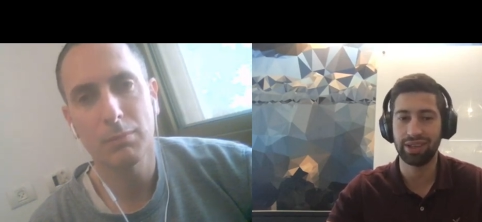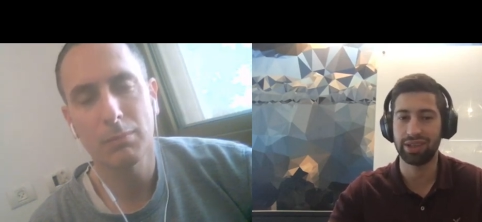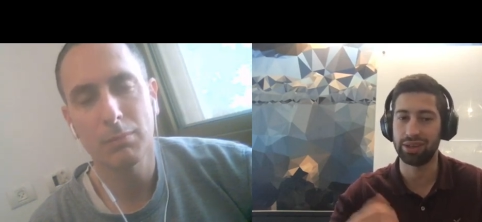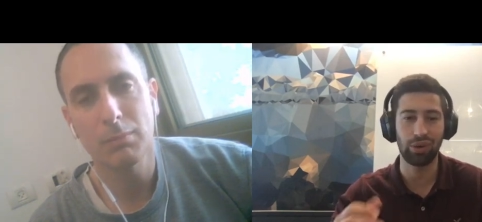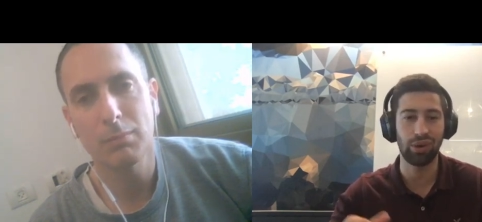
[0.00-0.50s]

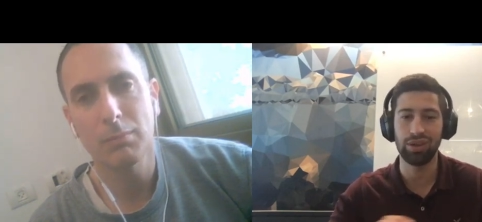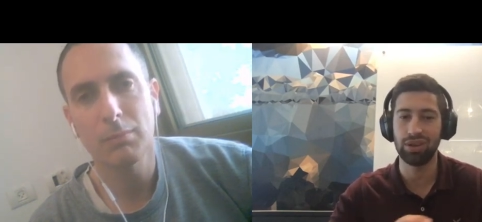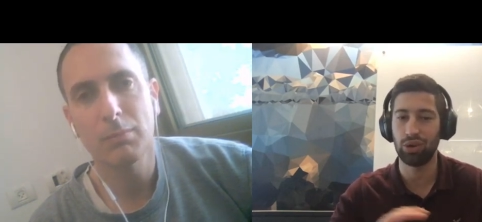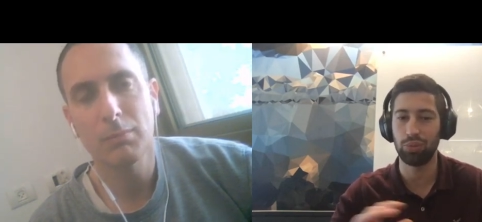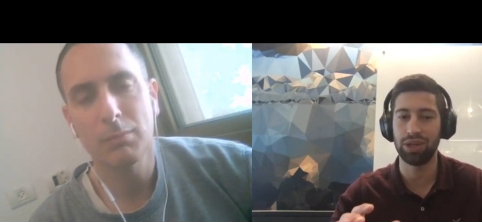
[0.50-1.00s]
Speaker 1: He called,
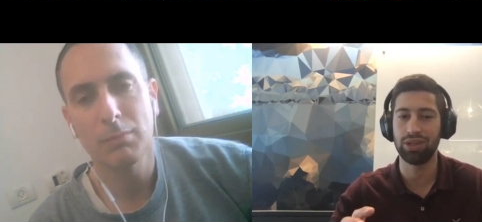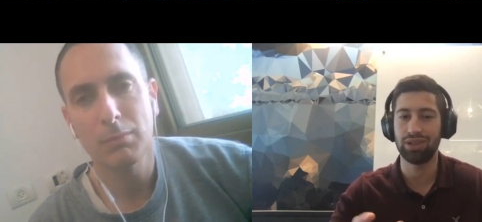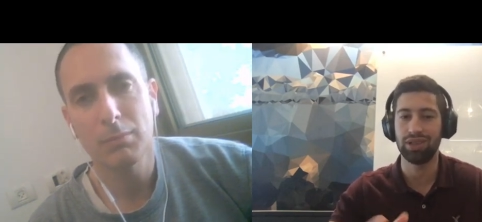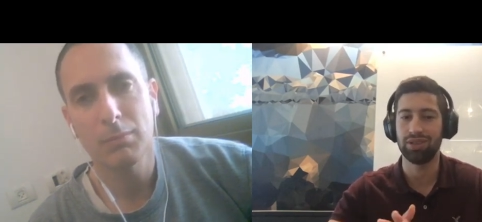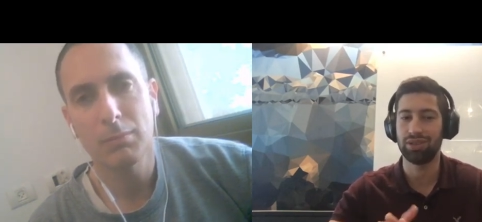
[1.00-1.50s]
opened,
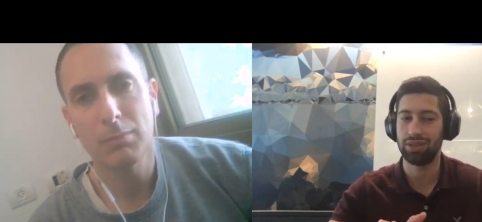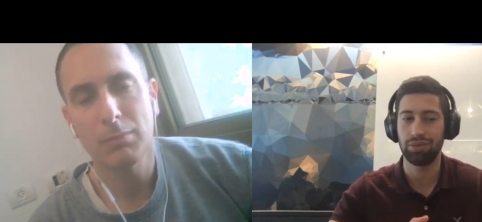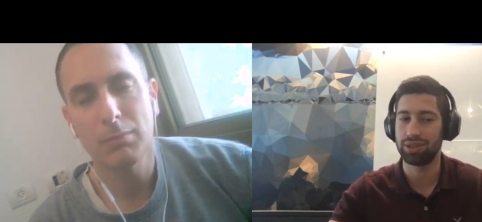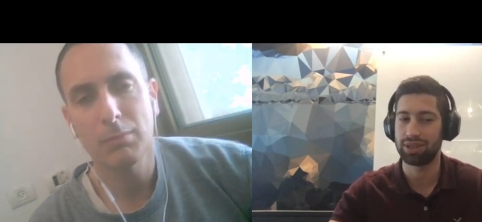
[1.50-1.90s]
and it was